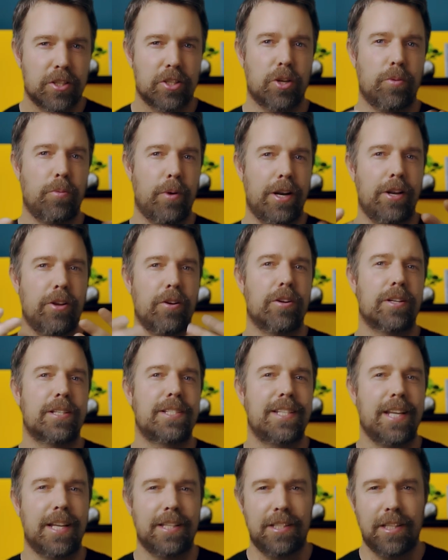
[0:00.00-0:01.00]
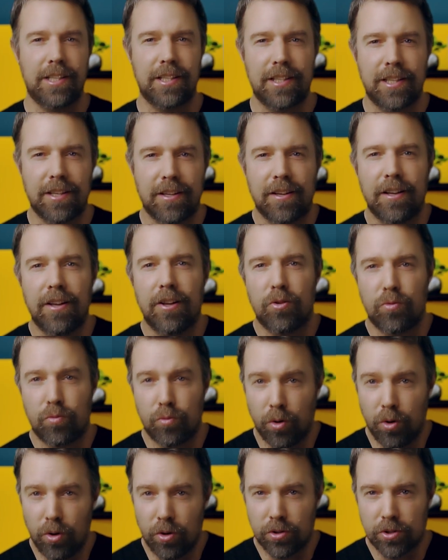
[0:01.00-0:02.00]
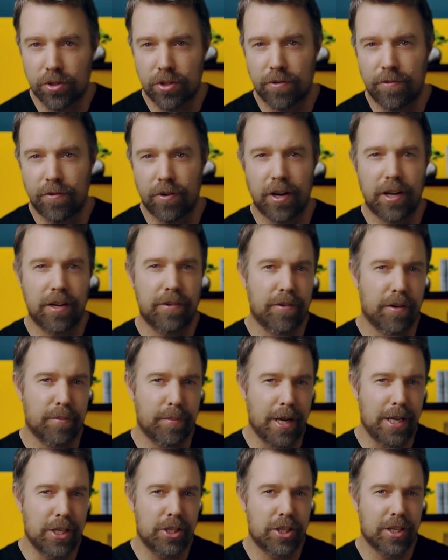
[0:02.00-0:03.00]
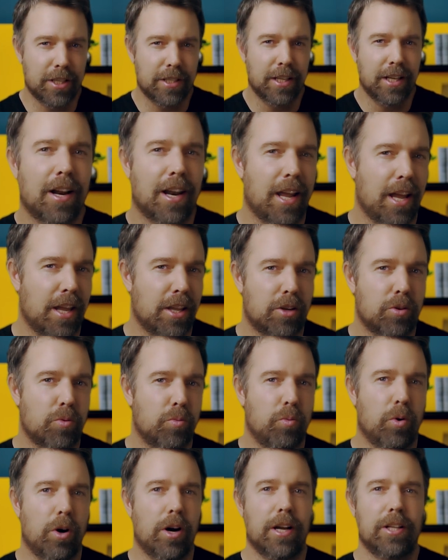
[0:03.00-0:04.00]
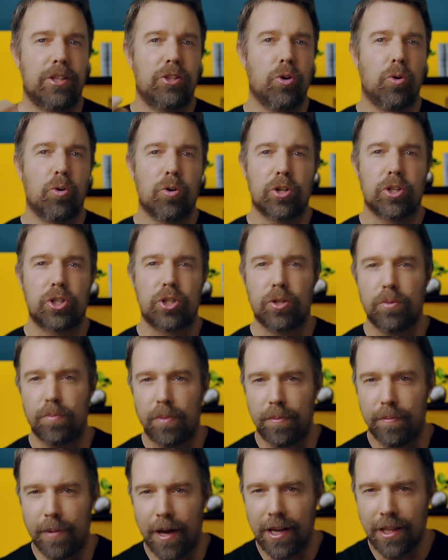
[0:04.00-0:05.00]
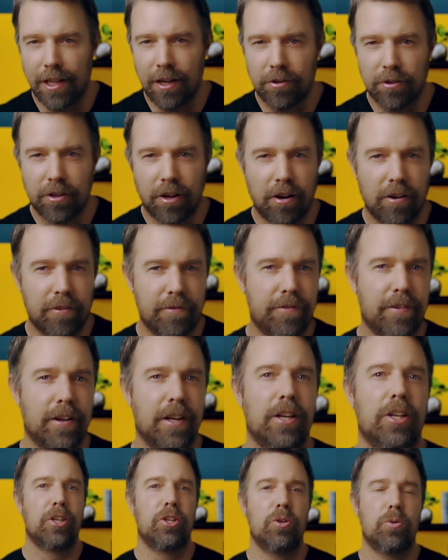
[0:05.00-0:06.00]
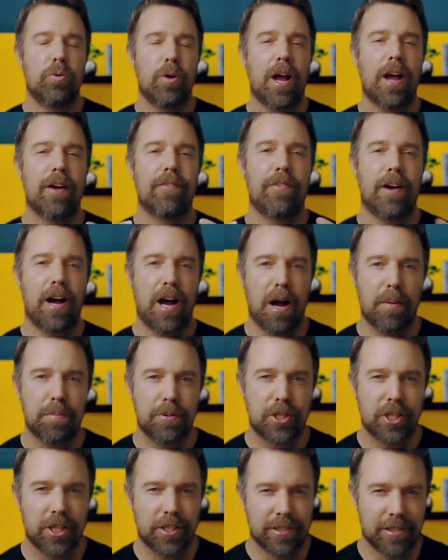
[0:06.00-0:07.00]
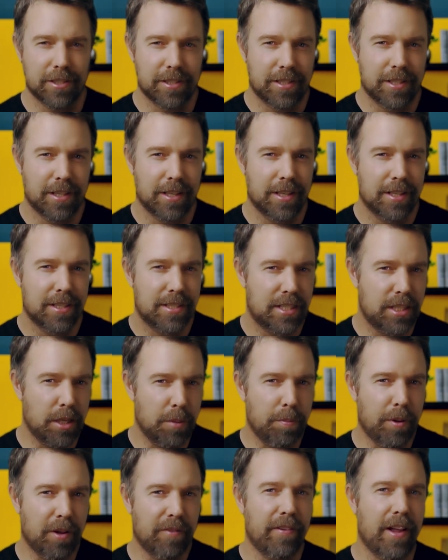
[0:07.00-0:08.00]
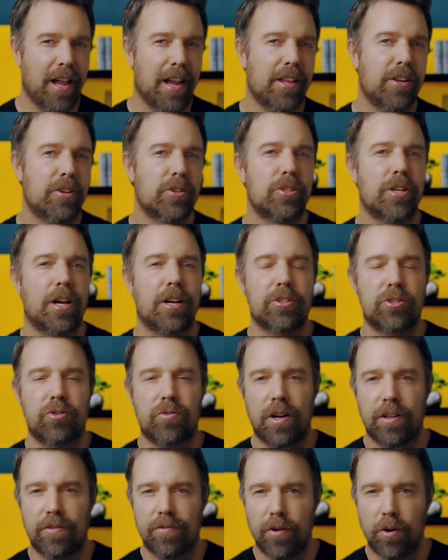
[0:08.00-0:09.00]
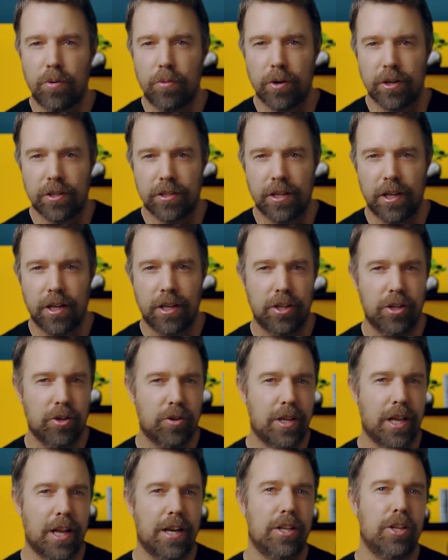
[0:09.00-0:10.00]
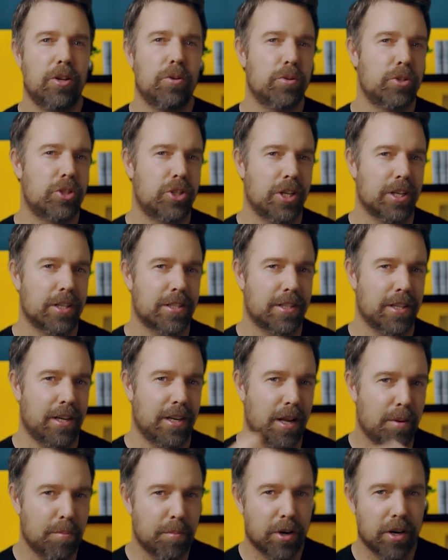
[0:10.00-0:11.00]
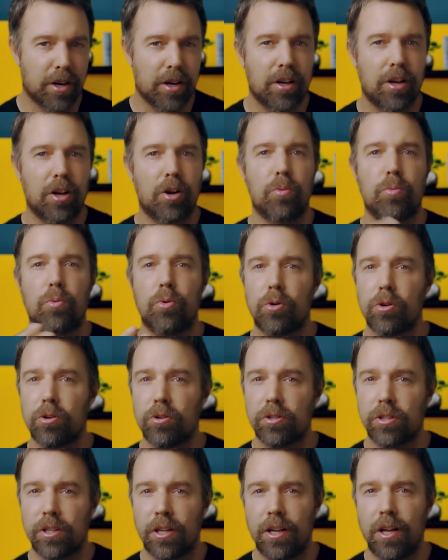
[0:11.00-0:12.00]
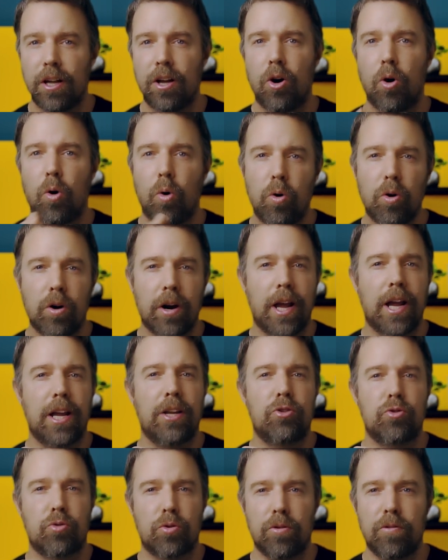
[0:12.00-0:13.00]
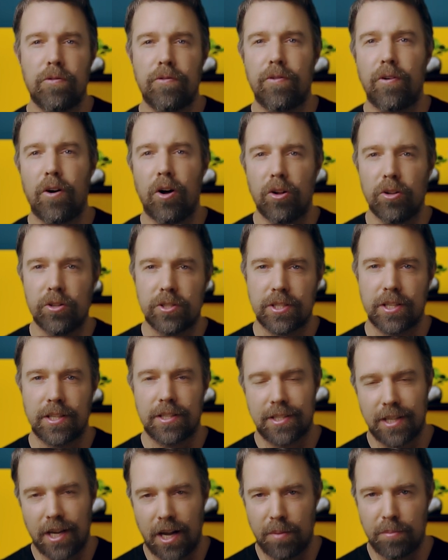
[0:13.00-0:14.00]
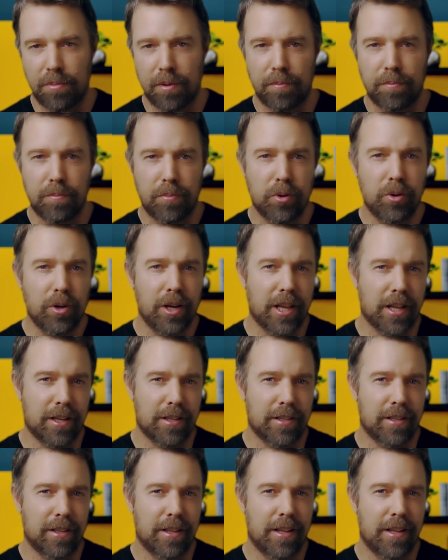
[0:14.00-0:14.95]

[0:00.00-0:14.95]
So when you are setting the rules for information, like what a door should be made out of, you have options. Simple values are straightforward. You can use just a number, a word, or a true-false type Boolean.